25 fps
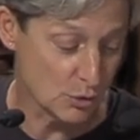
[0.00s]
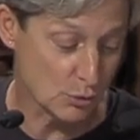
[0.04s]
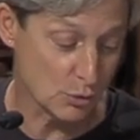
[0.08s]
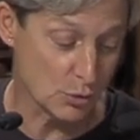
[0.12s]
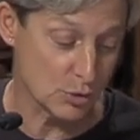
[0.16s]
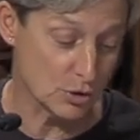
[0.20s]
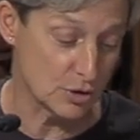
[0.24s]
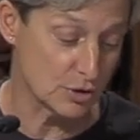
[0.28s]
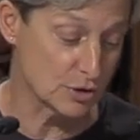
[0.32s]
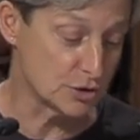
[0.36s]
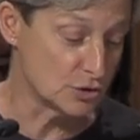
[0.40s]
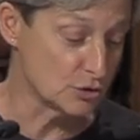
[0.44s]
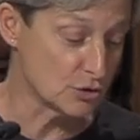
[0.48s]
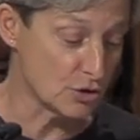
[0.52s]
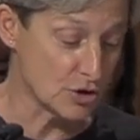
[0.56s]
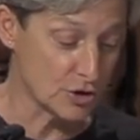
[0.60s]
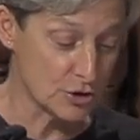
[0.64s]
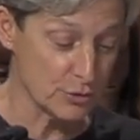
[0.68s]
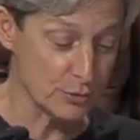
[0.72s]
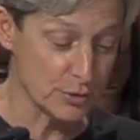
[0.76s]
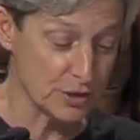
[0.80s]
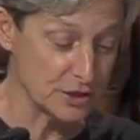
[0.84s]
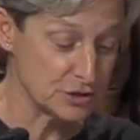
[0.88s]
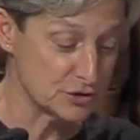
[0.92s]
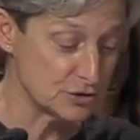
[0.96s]
or
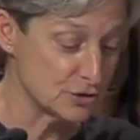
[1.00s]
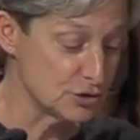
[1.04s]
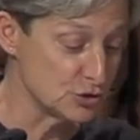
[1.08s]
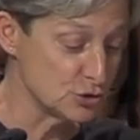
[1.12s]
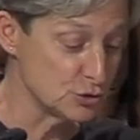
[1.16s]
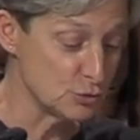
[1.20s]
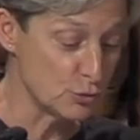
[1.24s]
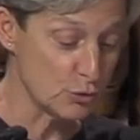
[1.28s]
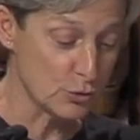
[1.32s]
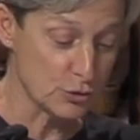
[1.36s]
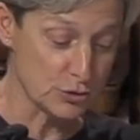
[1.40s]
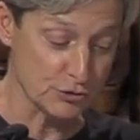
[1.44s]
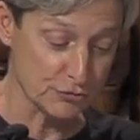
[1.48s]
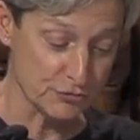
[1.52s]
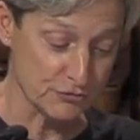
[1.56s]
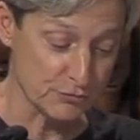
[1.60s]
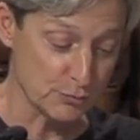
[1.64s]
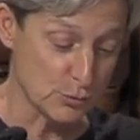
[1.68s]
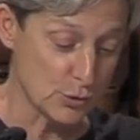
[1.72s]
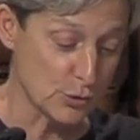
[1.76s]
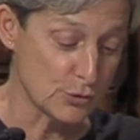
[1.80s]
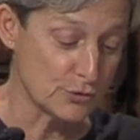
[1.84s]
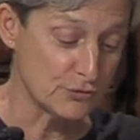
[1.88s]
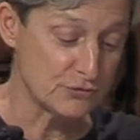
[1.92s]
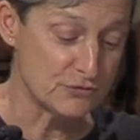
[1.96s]
inaugurate a new order of
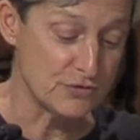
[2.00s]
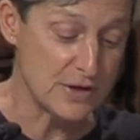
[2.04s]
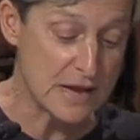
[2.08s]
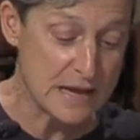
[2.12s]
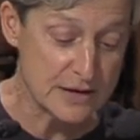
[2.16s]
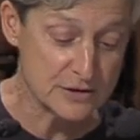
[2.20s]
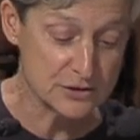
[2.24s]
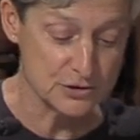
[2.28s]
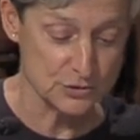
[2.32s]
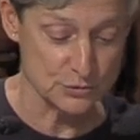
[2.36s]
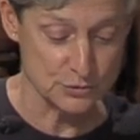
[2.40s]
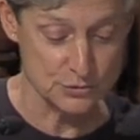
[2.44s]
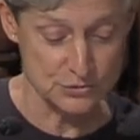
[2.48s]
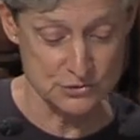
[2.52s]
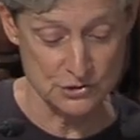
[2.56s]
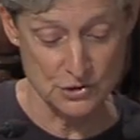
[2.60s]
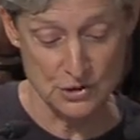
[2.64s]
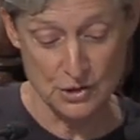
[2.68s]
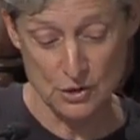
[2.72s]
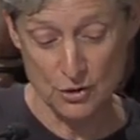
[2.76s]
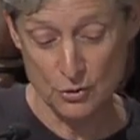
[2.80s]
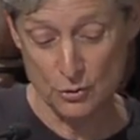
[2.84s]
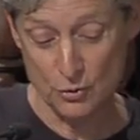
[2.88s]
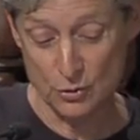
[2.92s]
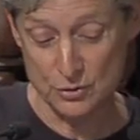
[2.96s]
moral values
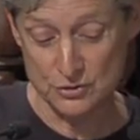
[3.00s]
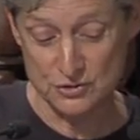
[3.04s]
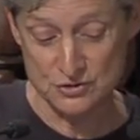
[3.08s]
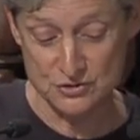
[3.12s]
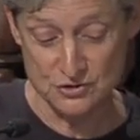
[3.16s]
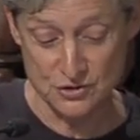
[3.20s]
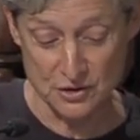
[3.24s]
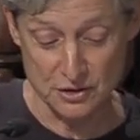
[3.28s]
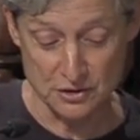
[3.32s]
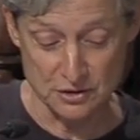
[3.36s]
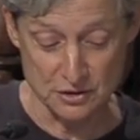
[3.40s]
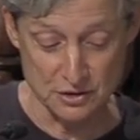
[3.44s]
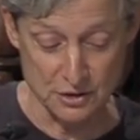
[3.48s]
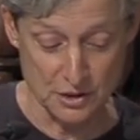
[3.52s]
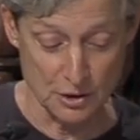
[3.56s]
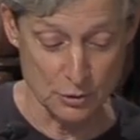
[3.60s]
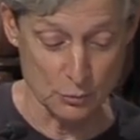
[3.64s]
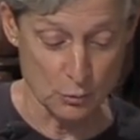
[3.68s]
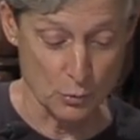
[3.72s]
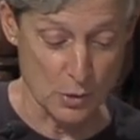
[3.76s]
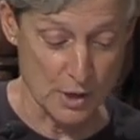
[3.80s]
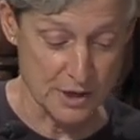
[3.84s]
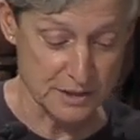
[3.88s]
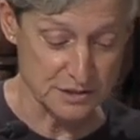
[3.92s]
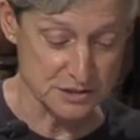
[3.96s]
or a sudden
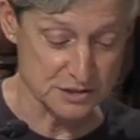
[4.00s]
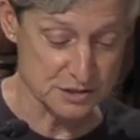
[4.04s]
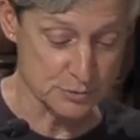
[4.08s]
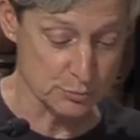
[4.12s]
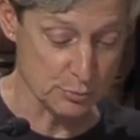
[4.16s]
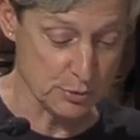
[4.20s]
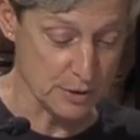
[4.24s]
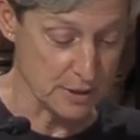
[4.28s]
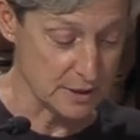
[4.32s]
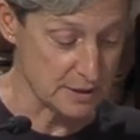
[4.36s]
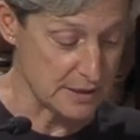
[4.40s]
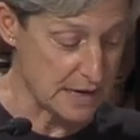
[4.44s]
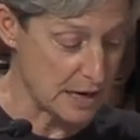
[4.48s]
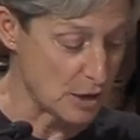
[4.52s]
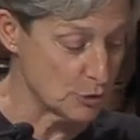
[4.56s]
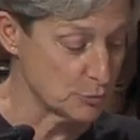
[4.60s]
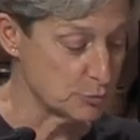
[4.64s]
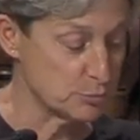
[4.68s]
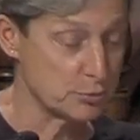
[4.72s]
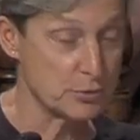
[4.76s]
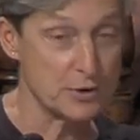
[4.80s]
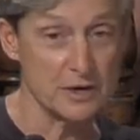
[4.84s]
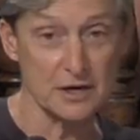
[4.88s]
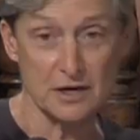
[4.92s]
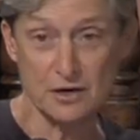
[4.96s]
and widespread
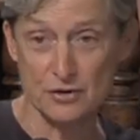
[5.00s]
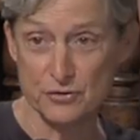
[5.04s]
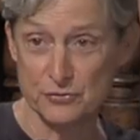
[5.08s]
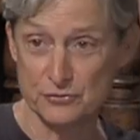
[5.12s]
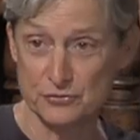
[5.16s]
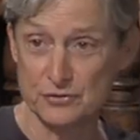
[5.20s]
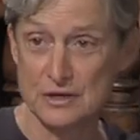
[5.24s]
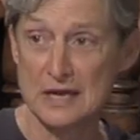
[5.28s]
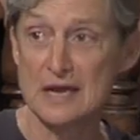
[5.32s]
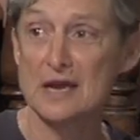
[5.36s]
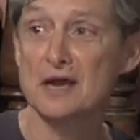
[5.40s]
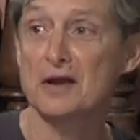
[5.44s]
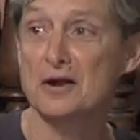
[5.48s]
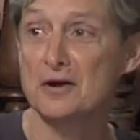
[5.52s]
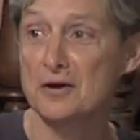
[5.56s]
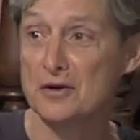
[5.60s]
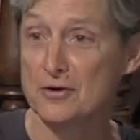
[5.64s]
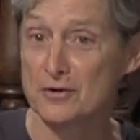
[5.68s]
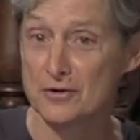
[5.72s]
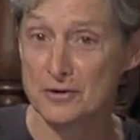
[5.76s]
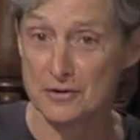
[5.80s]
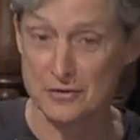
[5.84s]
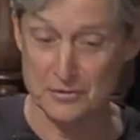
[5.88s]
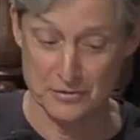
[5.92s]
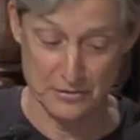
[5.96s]
outbreak of
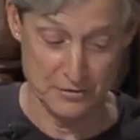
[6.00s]
care.